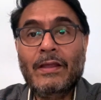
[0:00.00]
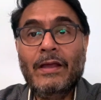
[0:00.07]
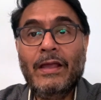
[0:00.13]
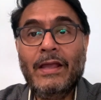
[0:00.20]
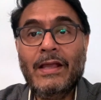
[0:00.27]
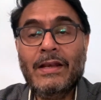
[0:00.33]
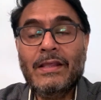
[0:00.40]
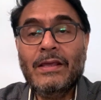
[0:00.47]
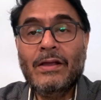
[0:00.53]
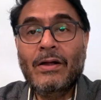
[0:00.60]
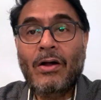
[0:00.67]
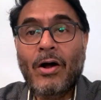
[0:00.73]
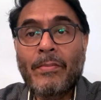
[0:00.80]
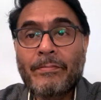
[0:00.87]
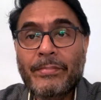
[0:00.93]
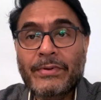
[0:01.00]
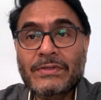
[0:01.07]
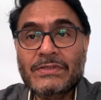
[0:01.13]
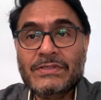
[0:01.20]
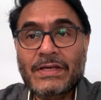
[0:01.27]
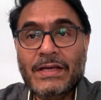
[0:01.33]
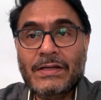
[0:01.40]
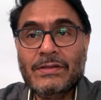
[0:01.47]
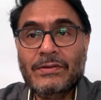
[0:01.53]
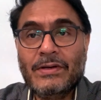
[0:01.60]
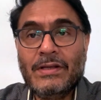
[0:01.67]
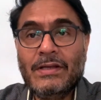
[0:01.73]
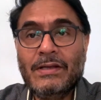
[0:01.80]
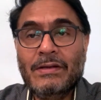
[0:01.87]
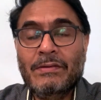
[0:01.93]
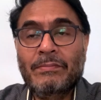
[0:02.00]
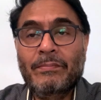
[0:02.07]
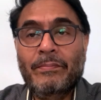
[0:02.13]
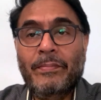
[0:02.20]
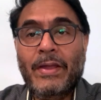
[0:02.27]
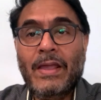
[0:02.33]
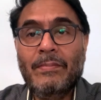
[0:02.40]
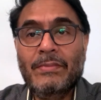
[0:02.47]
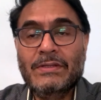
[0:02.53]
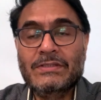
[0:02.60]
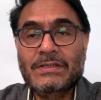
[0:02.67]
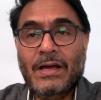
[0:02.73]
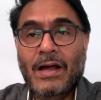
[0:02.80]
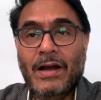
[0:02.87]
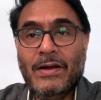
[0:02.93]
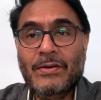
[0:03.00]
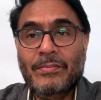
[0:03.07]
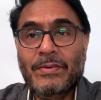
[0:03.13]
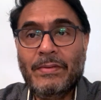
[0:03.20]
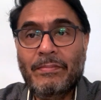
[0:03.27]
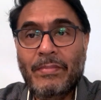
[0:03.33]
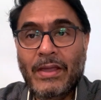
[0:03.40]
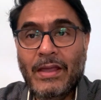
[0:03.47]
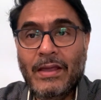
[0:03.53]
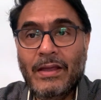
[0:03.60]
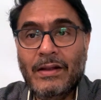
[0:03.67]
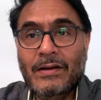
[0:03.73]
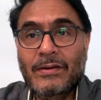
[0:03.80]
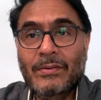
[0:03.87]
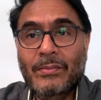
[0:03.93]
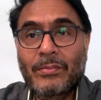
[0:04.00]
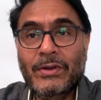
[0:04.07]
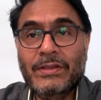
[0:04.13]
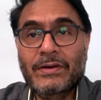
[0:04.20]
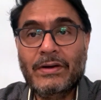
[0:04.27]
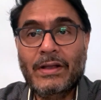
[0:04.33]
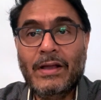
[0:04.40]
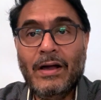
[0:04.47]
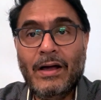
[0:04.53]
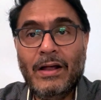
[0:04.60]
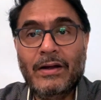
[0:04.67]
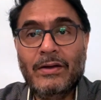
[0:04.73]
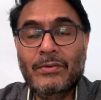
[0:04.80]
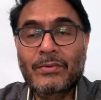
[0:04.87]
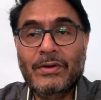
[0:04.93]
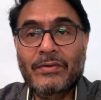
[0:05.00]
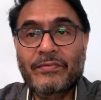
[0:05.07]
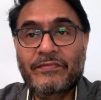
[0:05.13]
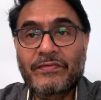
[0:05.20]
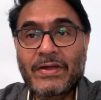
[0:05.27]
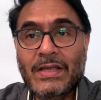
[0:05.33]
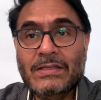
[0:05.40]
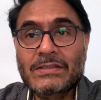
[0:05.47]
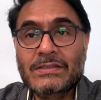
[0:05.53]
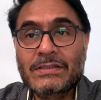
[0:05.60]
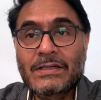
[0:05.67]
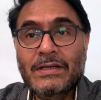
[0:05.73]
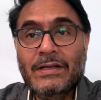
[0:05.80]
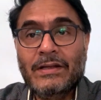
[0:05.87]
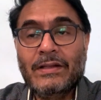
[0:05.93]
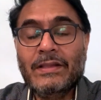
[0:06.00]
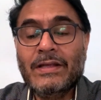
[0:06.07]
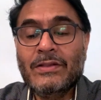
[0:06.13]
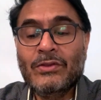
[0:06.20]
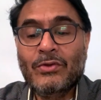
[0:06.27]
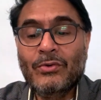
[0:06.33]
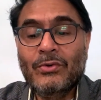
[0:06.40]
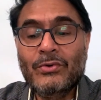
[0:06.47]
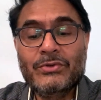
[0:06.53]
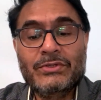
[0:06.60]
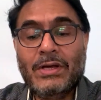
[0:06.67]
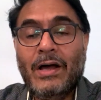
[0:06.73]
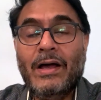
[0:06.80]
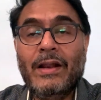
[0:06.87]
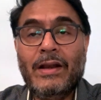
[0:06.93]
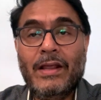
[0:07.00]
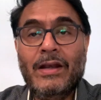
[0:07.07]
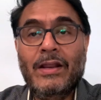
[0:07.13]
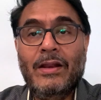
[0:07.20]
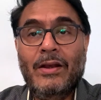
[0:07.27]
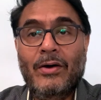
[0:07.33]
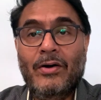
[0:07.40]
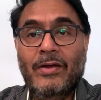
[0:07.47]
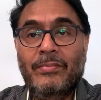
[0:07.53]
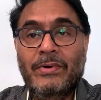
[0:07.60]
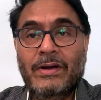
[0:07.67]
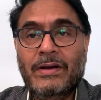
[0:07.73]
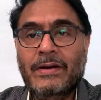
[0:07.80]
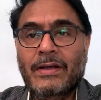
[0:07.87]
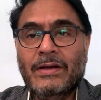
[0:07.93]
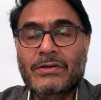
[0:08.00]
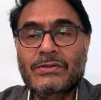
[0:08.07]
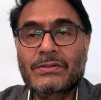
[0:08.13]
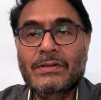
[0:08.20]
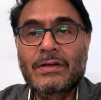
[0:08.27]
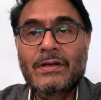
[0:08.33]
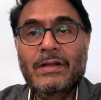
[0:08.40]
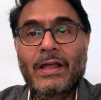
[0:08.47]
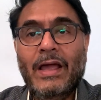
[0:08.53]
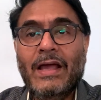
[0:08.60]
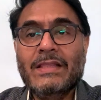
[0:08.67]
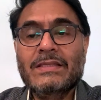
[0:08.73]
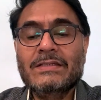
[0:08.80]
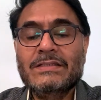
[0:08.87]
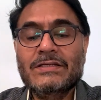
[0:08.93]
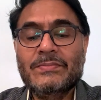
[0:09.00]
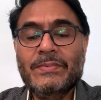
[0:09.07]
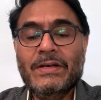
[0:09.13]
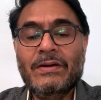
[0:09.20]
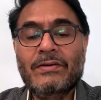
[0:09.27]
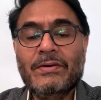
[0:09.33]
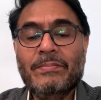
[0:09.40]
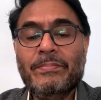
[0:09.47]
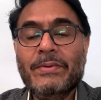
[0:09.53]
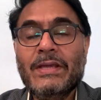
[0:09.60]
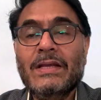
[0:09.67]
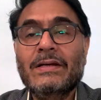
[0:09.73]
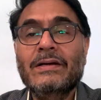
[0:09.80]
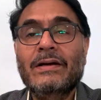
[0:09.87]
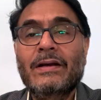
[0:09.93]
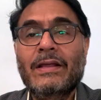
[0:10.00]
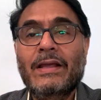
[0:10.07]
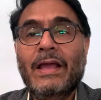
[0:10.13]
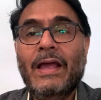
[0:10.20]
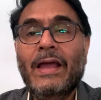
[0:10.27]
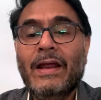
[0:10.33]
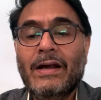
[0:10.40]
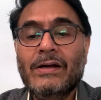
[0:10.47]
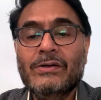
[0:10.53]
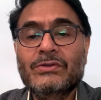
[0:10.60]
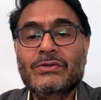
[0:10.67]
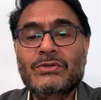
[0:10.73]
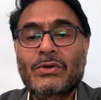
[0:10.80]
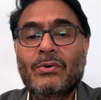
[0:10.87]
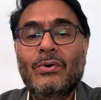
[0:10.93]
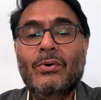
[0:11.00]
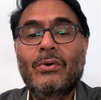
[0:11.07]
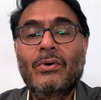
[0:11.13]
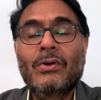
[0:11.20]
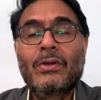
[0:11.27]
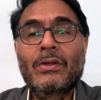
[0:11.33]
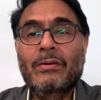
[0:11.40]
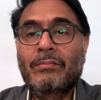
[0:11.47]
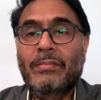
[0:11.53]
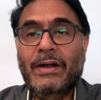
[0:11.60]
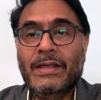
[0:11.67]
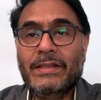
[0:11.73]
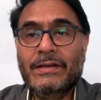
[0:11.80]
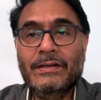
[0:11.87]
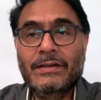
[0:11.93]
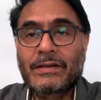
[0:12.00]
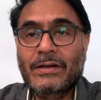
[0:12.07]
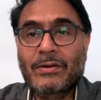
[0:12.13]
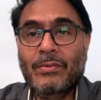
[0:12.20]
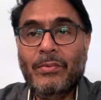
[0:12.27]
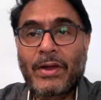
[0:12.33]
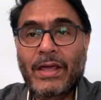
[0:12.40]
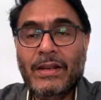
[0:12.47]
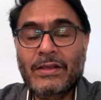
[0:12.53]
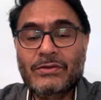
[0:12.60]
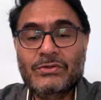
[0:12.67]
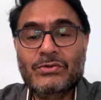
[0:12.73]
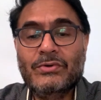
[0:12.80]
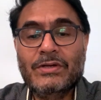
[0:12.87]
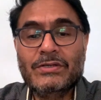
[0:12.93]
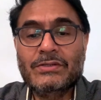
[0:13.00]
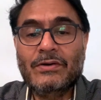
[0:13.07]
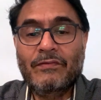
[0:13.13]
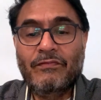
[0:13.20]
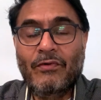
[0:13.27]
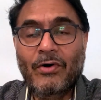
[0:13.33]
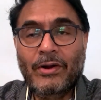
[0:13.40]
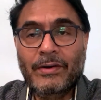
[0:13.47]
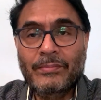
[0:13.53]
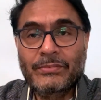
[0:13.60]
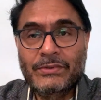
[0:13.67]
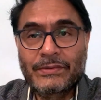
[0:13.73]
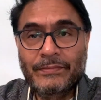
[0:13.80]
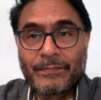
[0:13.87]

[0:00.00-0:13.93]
any compensatory payments are to be made with regard to an offense, then those are an allowable deduction, and this has been repeatedly held so by the various judicial forums.